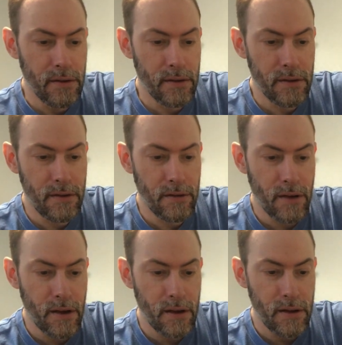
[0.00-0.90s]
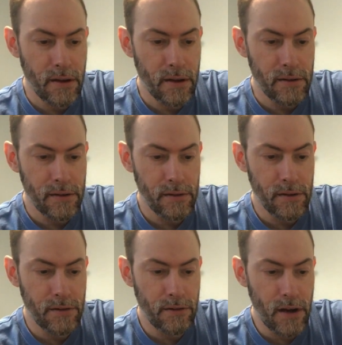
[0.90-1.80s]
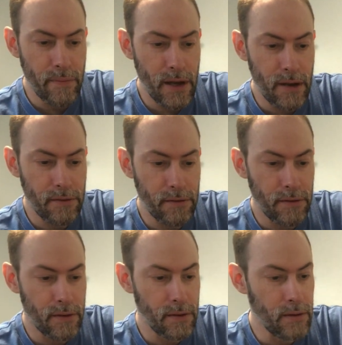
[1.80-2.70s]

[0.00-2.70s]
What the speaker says: yeah, this is on Disc JMS.